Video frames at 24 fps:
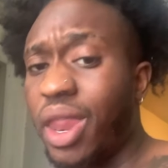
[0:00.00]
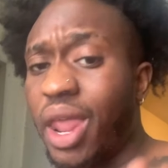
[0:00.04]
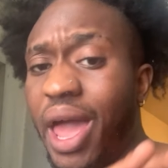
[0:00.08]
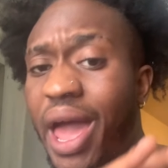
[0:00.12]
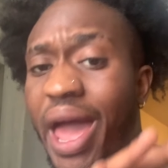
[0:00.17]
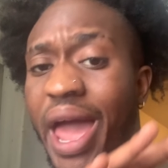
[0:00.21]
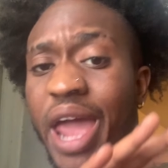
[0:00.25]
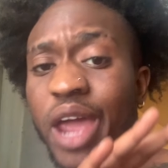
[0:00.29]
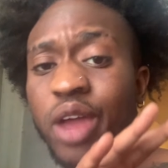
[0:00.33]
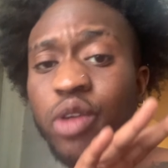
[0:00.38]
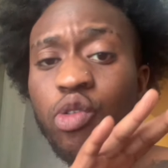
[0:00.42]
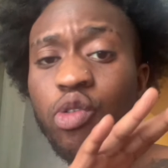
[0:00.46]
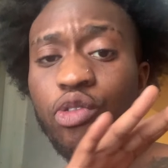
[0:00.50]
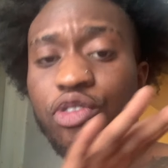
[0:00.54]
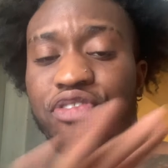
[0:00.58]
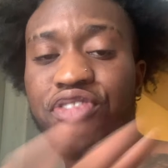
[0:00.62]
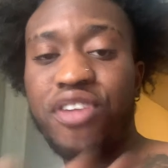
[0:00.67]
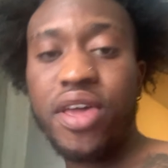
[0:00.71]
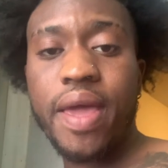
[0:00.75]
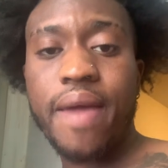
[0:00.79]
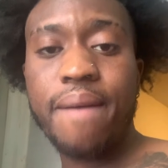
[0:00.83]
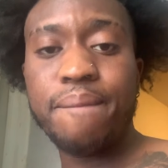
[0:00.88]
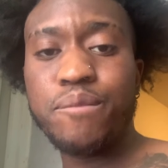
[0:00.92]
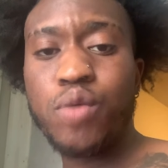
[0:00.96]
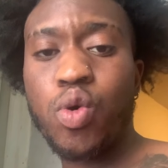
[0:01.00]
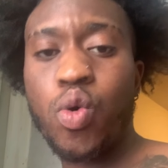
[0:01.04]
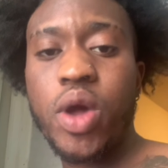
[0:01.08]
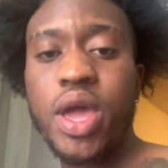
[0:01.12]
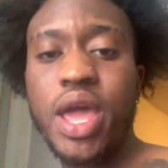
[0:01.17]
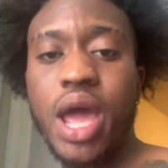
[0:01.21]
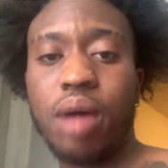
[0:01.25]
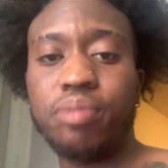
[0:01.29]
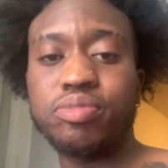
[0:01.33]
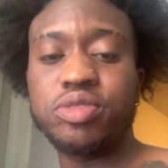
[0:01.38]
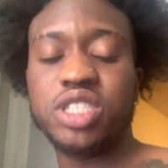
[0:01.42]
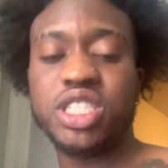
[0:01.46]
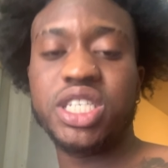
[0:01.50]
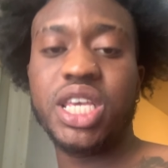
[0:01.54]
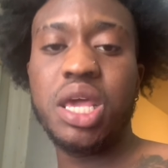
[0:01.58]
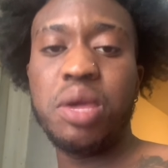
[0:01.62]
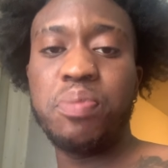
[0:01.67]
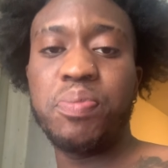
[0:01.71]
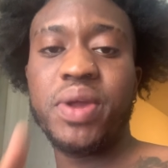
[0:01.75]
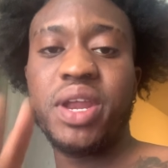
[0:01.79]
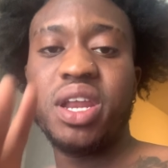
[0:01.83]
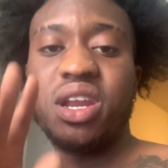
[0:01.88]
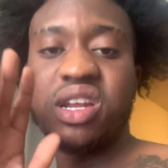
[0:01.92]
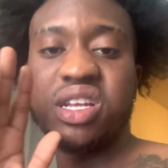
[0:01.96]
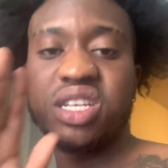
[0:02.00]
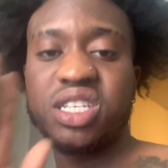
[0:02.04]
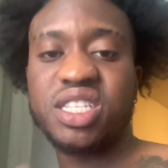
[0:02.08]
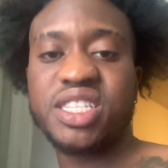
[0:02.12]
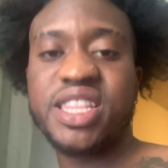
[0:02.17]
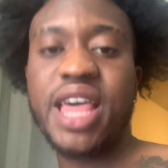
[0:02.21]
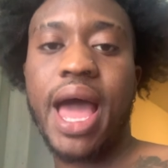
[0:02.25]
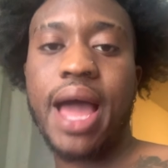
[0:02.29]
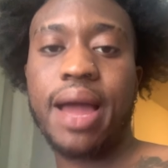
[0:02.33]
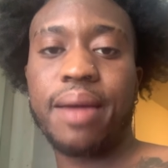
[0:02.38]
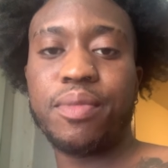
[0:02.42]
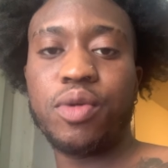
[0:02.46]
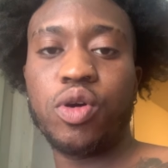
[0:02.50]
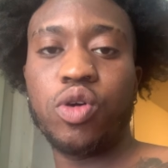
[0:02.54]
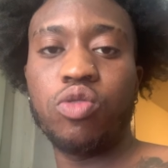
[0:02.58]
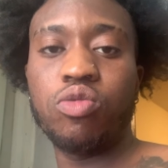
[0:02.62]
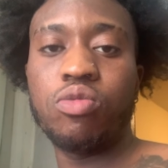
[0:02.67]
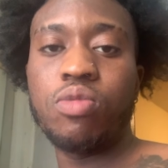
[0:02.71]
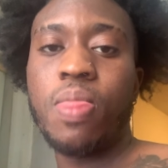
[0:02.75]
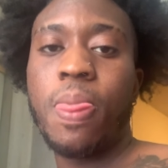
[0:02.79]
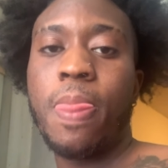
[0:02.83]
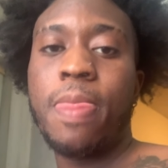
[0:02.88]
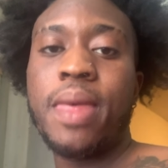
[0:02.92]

I ain't no fanboy. I'm just keeping the a stack, bro.